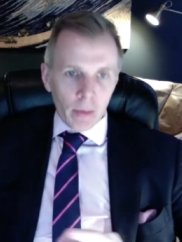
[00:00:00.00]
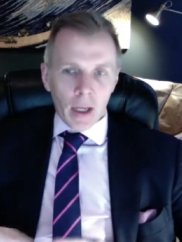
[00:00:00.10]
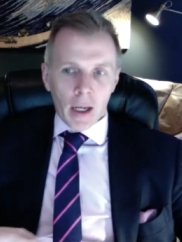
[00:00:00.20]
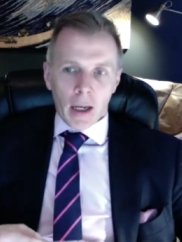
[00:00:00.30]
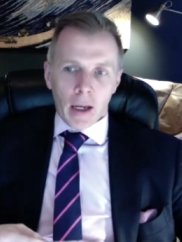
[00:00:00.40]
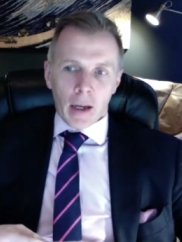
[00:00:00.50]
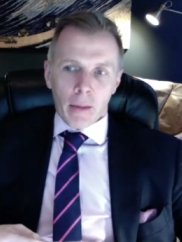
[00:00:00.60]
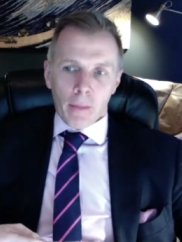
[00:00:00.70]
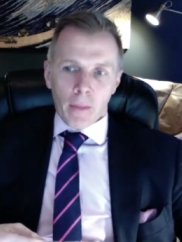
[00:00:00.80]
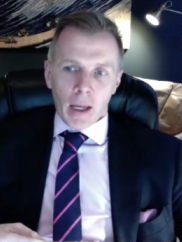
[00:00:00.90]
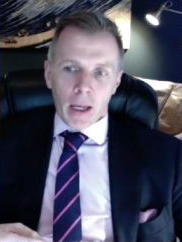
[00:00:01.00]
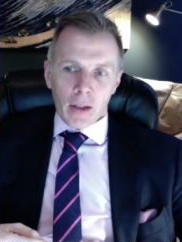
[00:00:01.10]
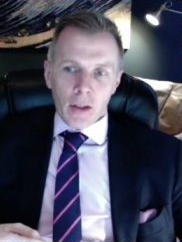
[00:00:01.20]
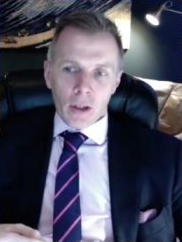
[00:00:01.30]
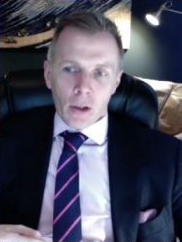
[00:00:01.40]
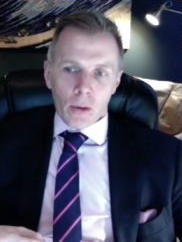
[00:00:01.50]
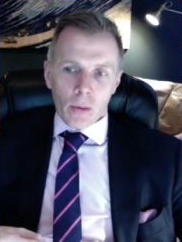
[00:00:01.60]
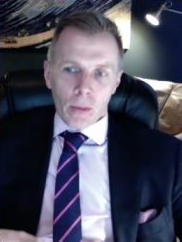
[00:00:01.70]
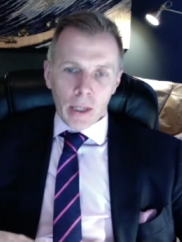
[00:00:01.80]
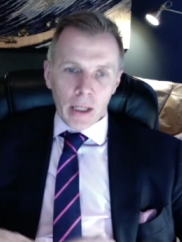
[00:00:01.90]
And
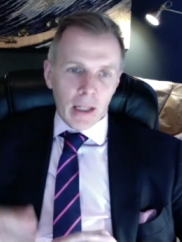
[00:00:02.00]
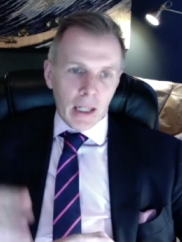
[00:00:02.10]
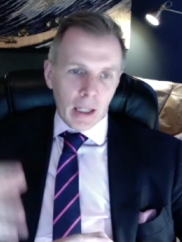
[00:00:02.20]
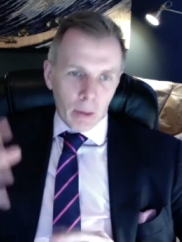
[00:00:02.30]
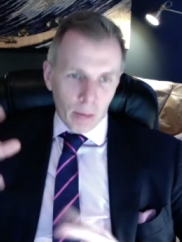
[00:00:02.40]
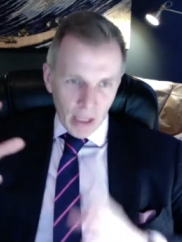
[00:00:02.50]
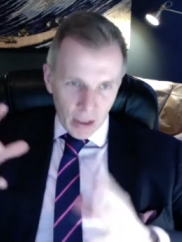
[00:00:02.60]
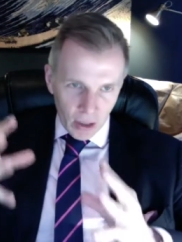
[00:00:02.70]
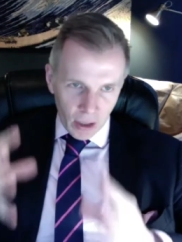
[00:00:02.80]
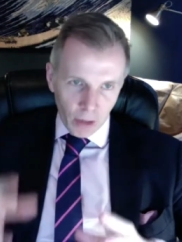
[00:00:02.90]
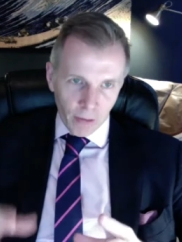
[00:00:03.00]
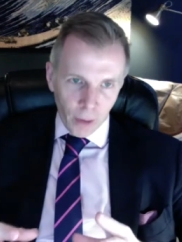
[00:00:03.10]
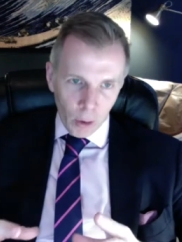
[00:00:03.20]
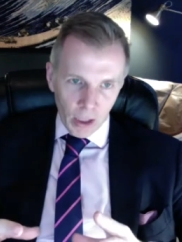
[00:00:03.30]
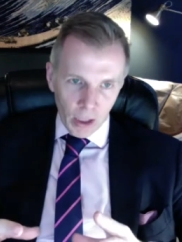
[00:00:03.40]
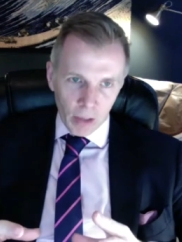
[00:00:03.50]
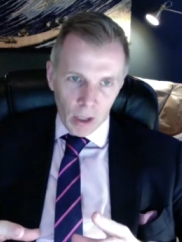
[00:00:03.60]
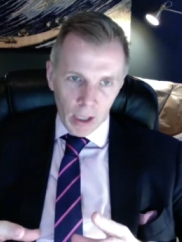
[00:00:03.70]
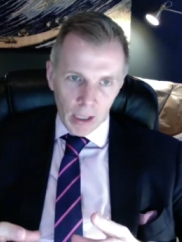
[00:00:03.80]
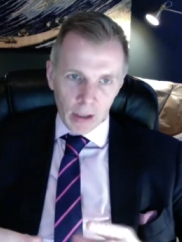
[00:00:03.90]
so we think, because it's such a focused
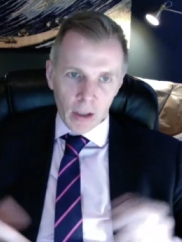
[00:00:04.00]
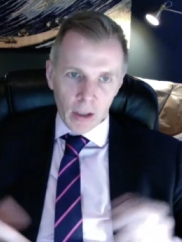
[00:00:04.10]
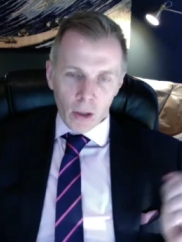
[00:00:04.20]
market